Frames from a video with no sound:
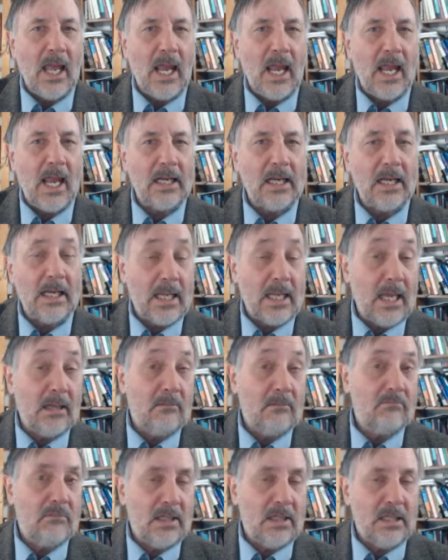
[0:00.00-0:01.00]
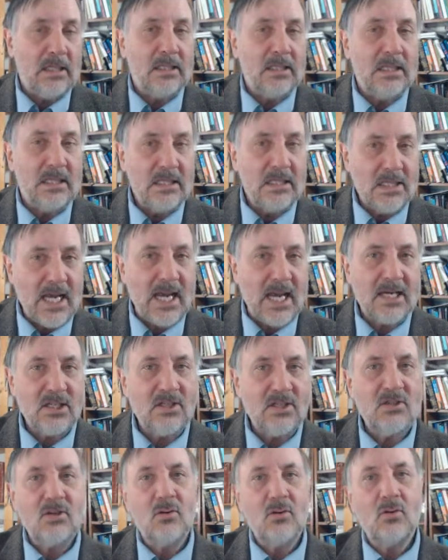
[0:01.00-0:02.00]
and again, in the
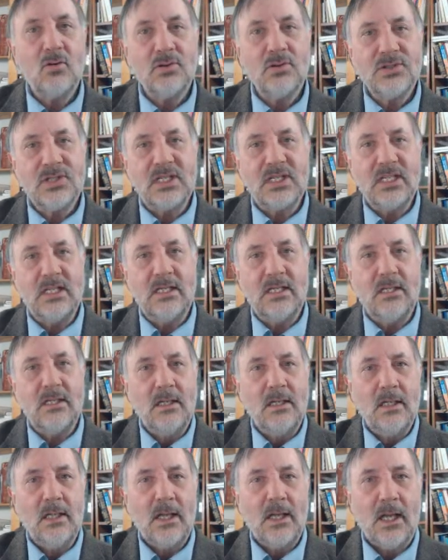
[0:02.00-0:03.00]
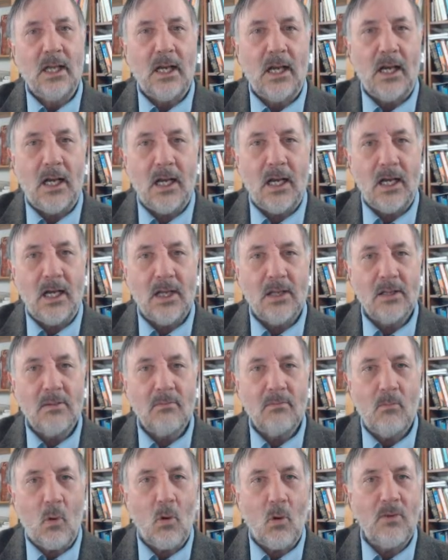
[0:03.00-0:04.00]
text, you will see
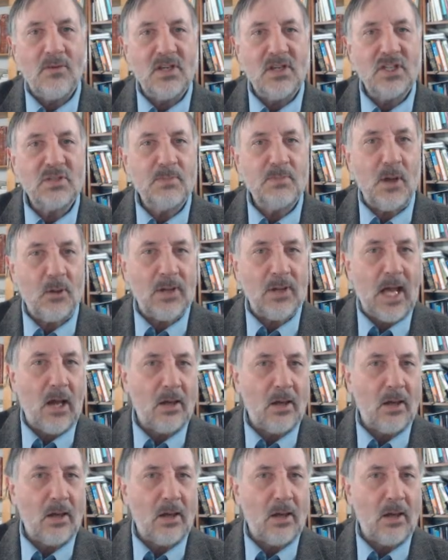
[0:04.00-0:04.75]
more of these spelled